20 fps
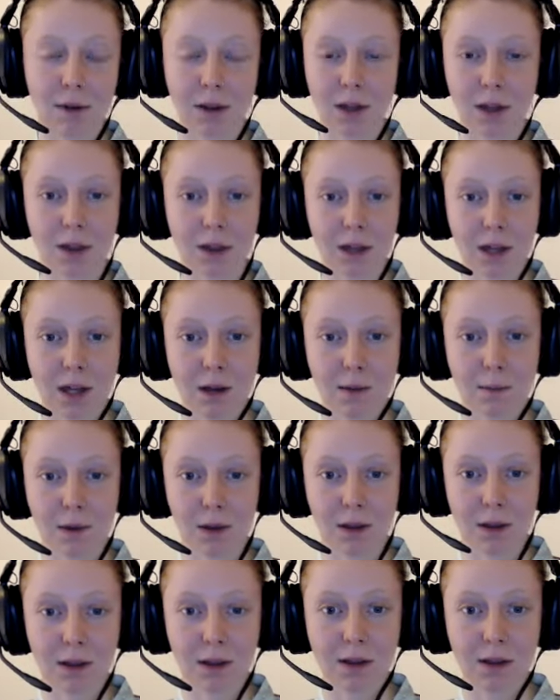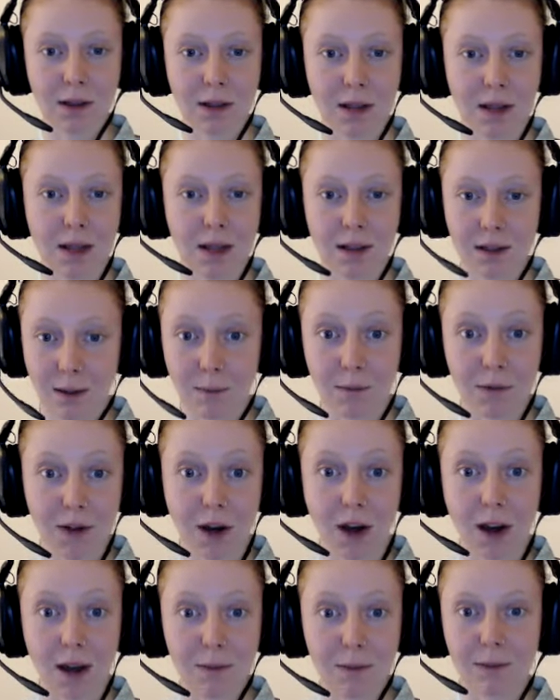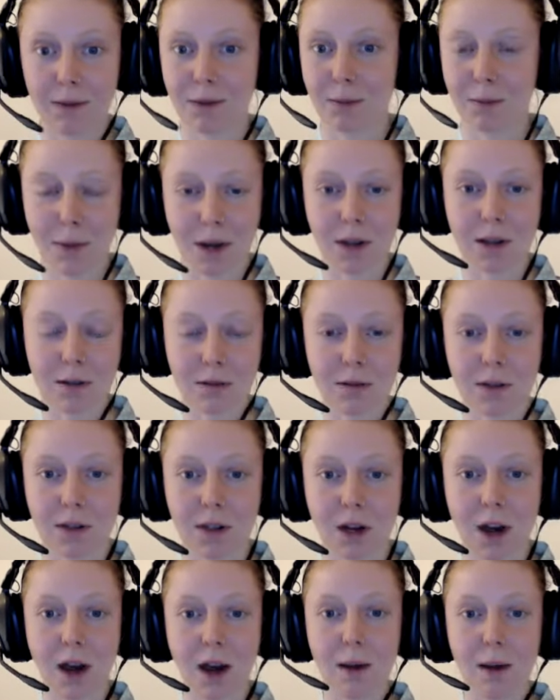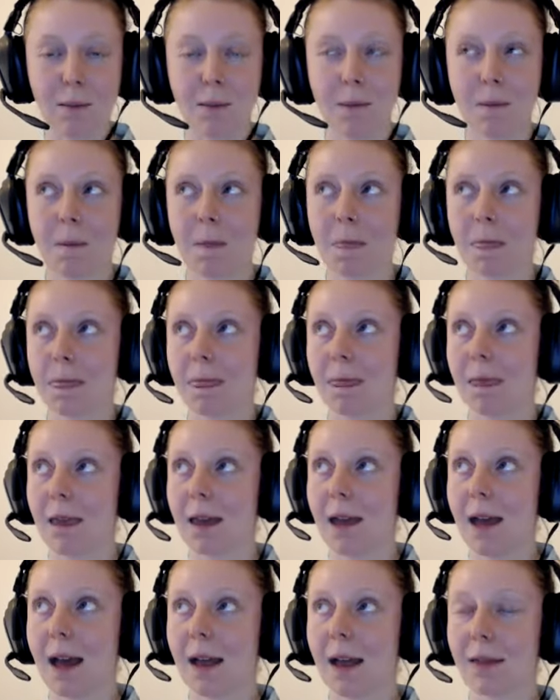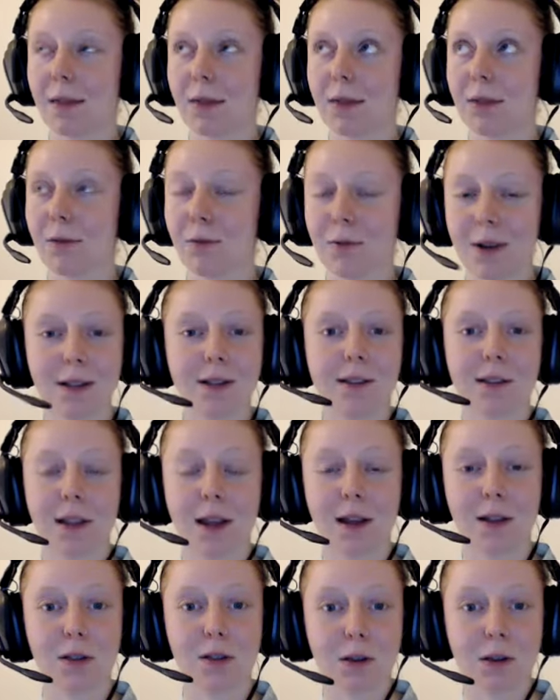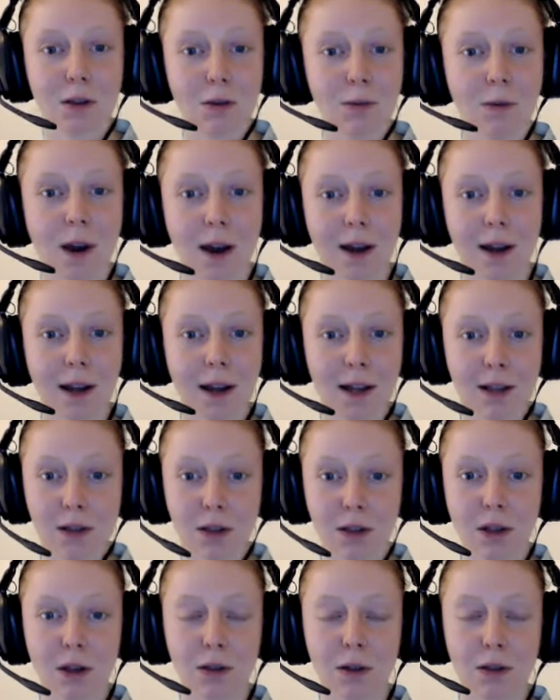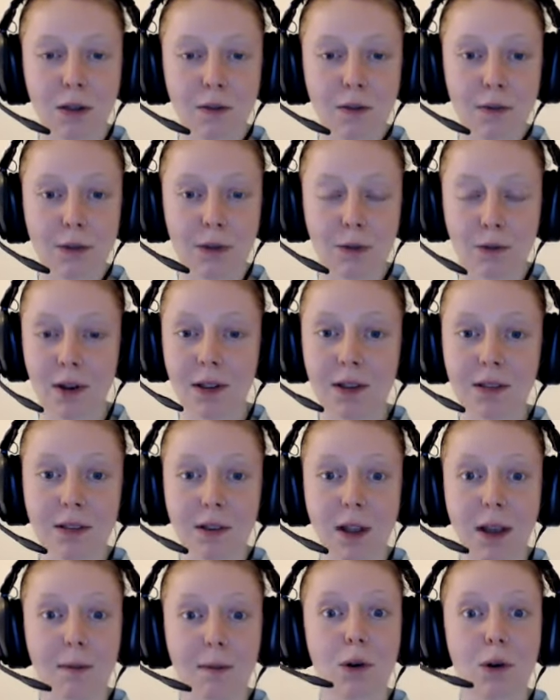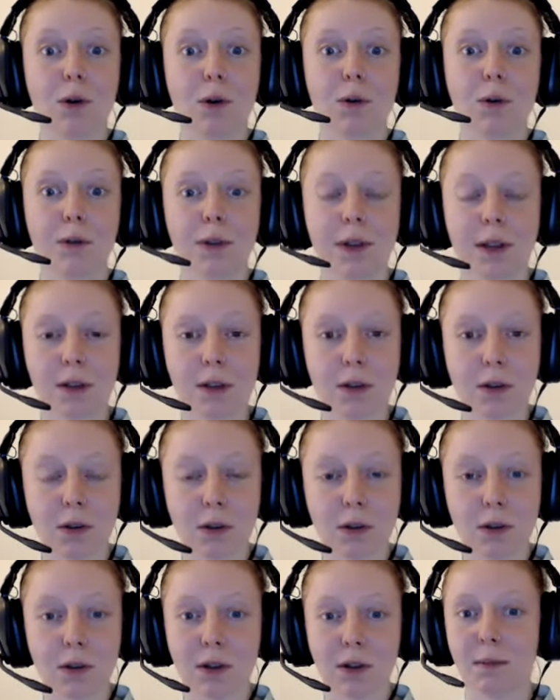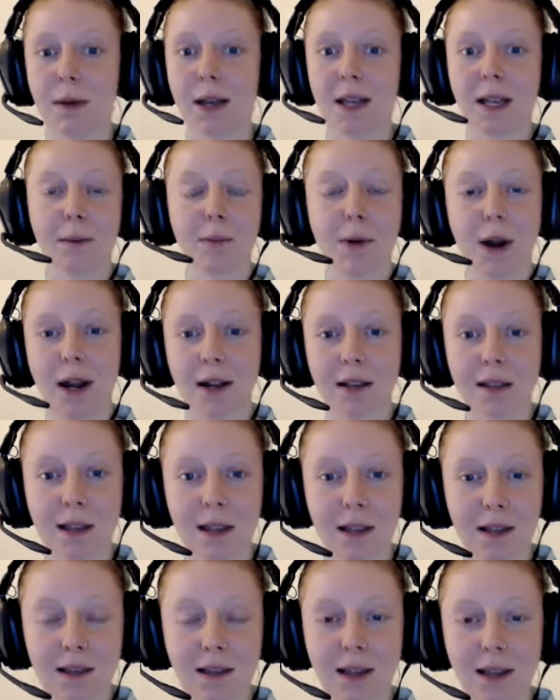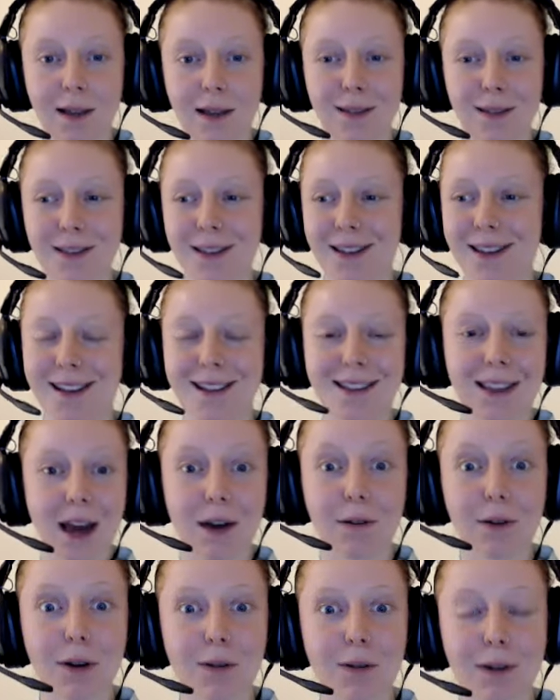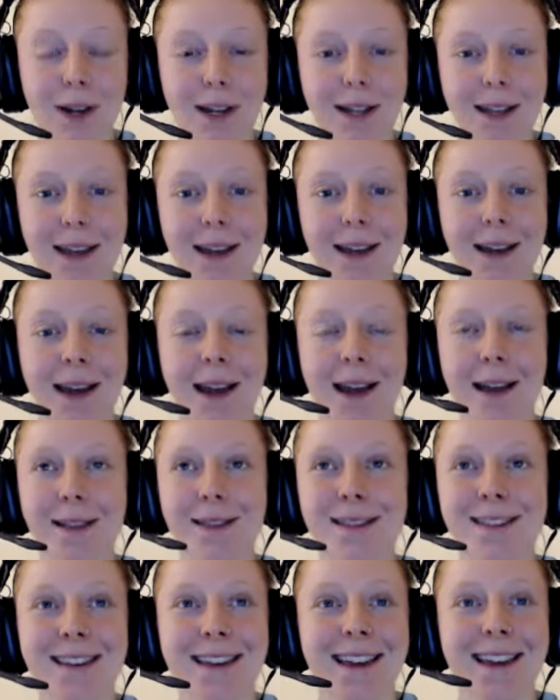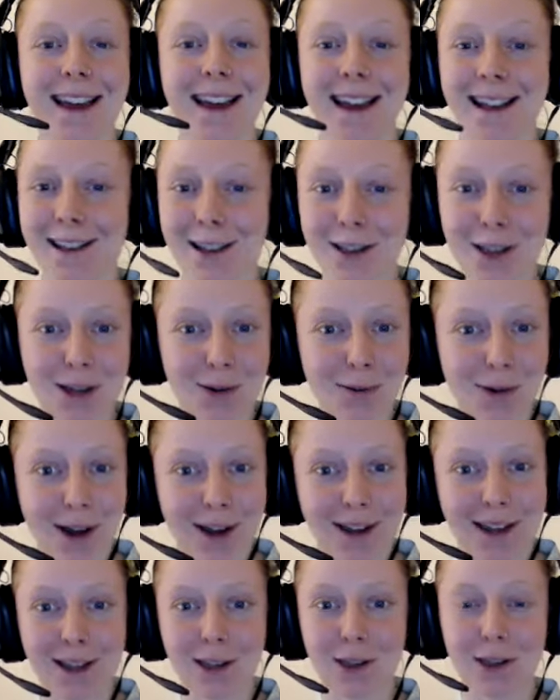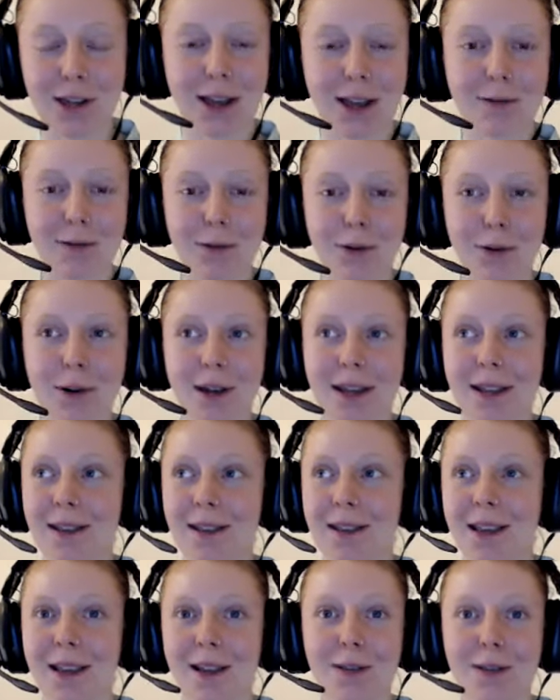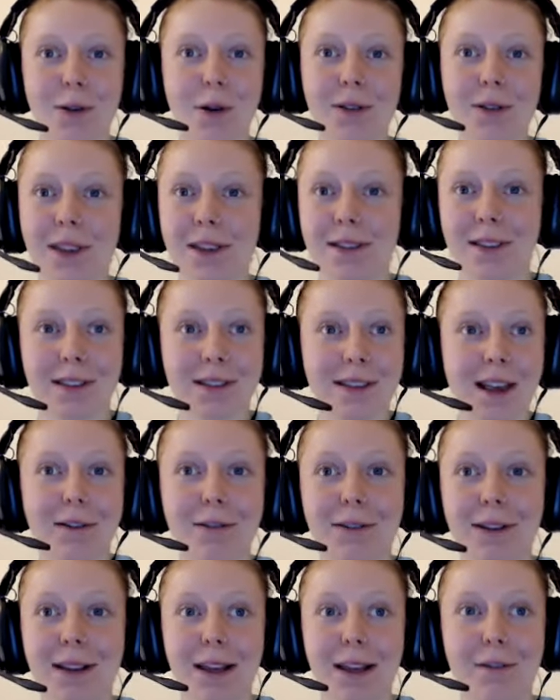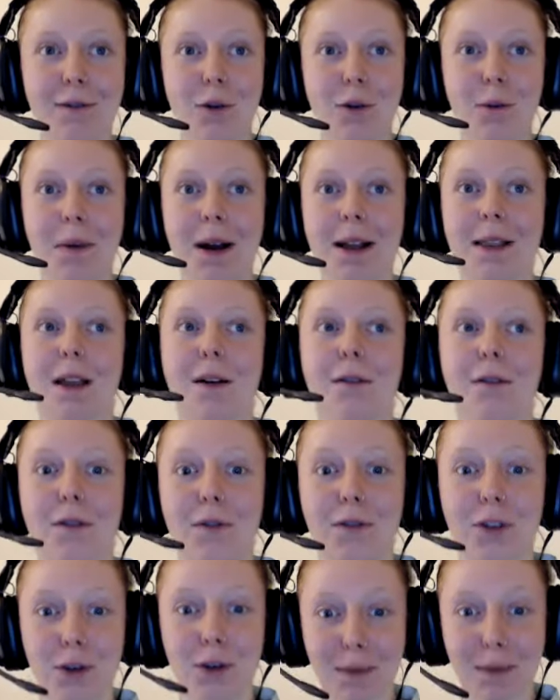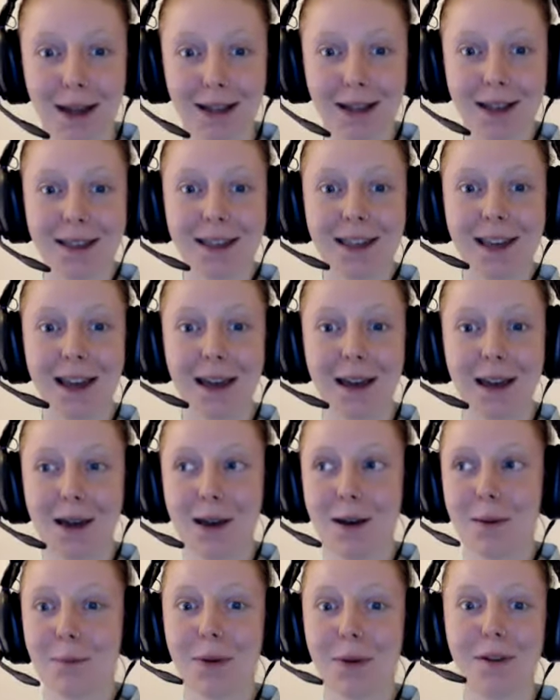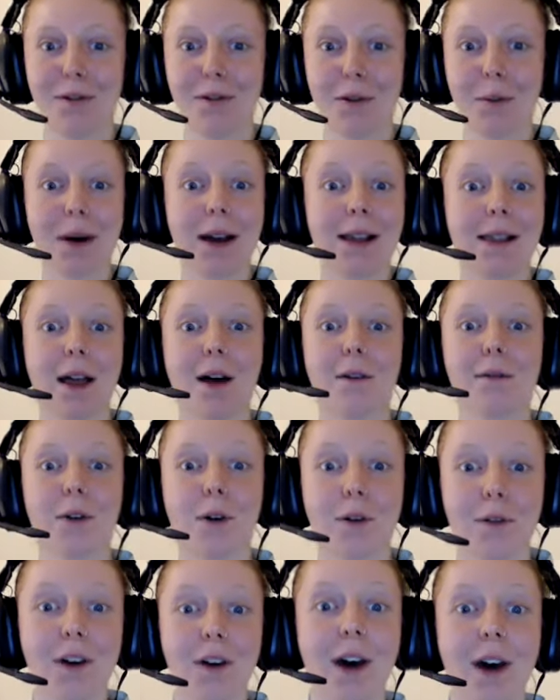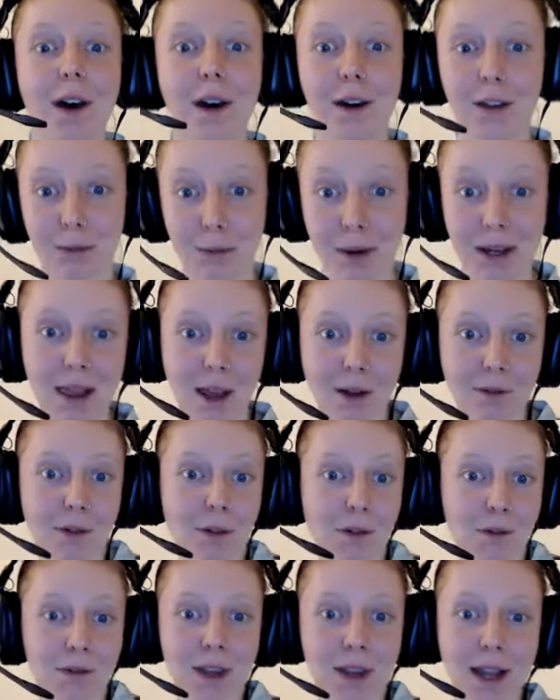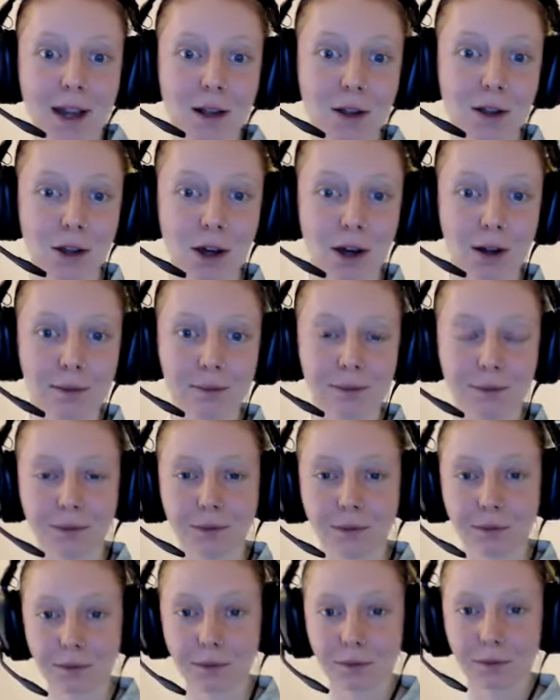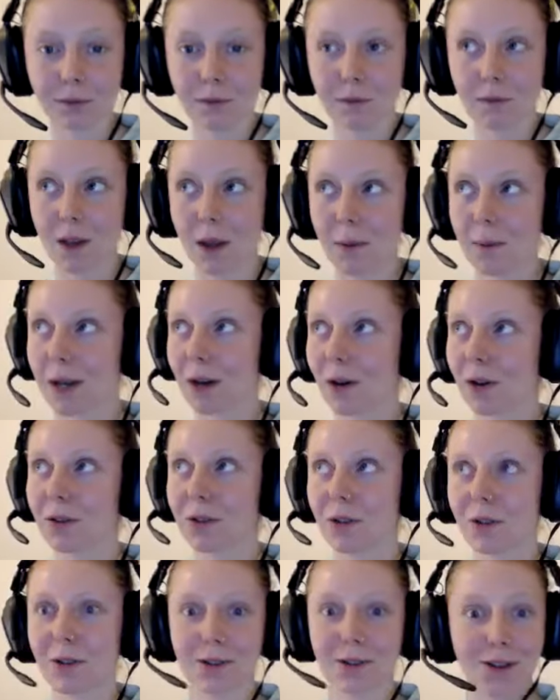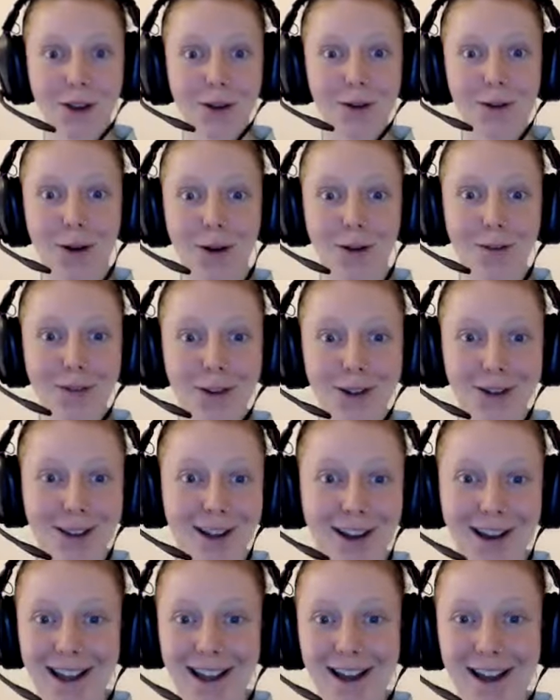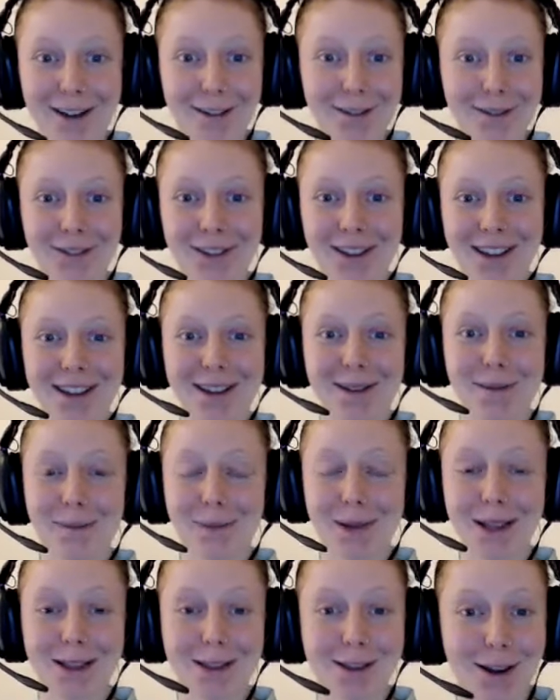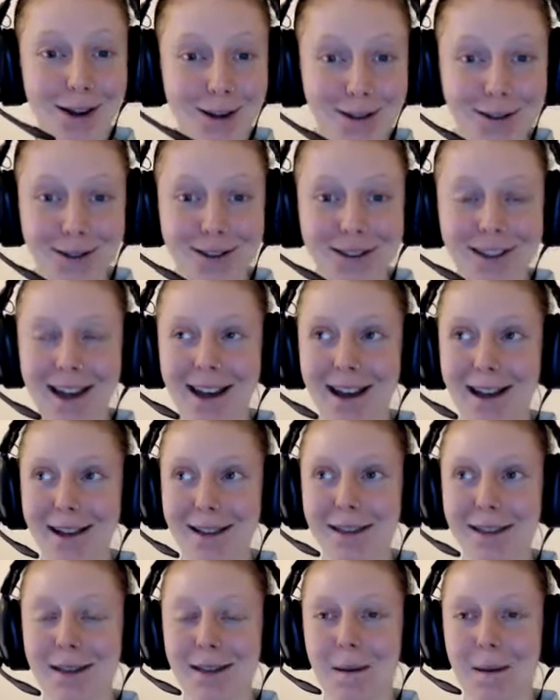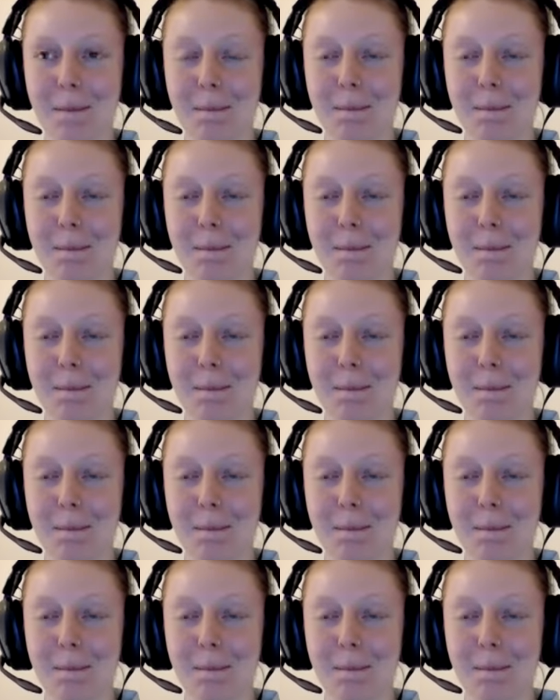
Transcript: with other humans sometimes, much of the time and the reason I do the work I do, the, the reason I'm called into shamanic practice and tarot reading and energy work in general is not necessarily for my love of humanity, but for my love of earth, my love of nature. Because so often I have been judged and